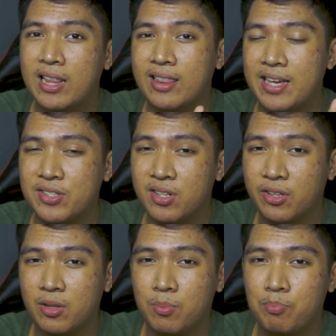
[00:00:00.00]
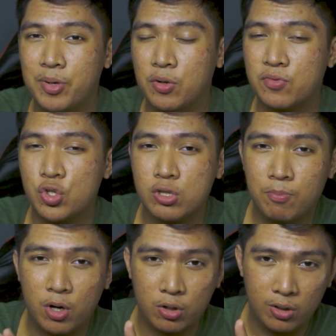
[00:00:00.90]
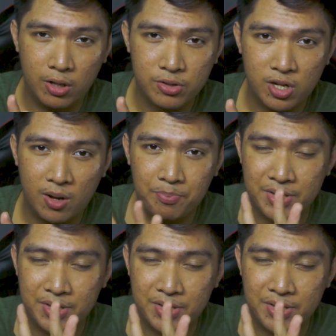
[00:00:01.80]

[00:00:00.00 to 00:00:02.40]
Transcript: likes a little bit of sparkle on top